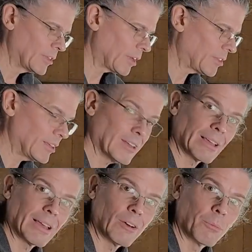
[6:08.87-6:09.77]
Not the ending
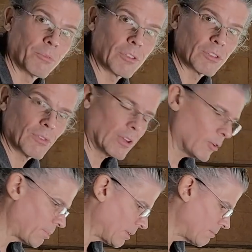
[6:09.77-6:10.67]
I hope for this
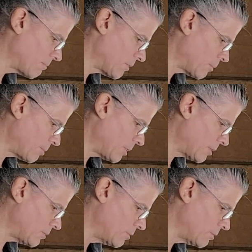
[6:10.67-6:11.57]
video, but it'll be
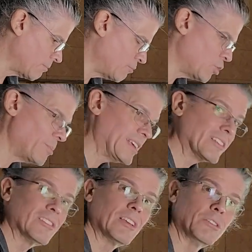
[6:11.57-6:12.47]
a to be
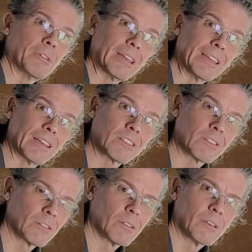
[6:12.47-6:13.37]
continued, I
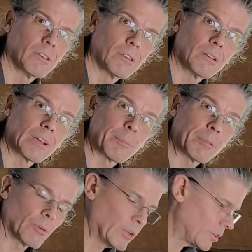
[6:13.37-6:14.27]
guess, in a
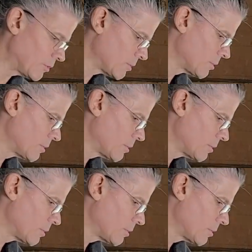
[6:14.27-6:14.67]
couple of weeks.